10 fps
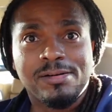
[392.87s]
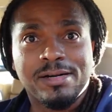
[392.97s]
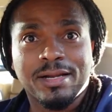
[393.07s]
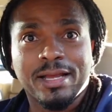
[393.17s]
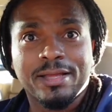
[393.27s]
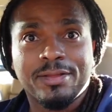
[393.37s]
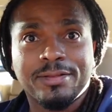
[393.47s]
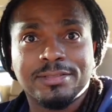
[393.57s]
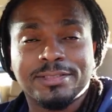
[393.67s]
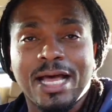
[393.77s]
Like,
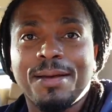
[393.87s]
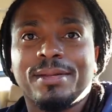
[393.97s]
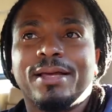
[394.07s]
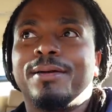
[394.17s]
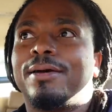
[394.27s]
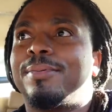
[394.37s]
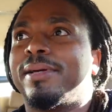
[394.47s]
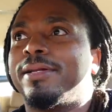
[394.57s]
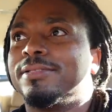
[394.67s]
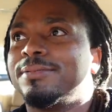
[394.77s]
stop. Like, oh my
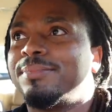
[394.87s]
goodness.